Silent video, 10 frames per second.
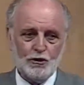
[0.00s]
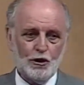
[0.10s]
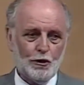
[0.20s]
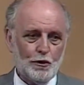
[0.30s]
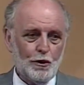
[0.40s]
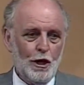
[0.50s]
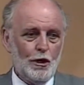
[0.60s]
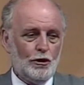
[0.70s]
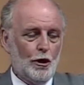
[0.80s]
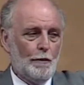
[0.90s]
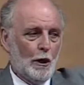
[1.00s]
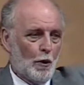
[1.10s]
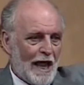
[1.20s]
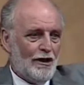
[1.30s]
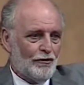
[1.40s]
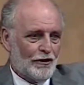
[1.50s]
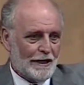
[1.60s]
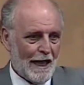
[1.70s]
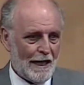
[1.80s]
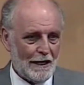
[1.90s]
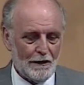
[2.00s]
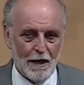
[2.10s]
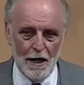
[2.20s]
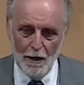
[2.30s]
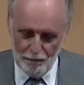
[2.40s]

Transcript: you do, you'll be raised again,